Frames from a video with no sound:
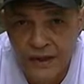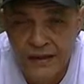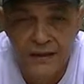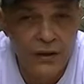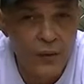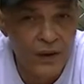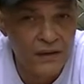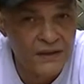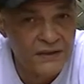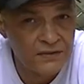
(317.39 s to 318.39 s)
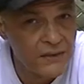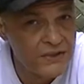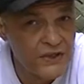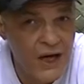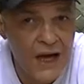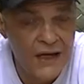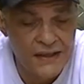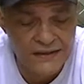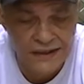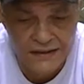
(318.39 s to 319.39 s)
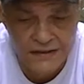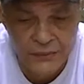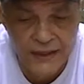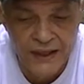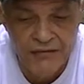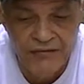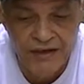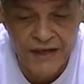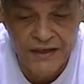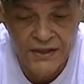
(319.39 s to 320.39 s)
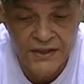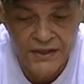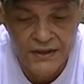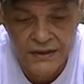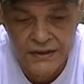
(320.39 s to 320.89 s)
and the quality is much higher than we can find here,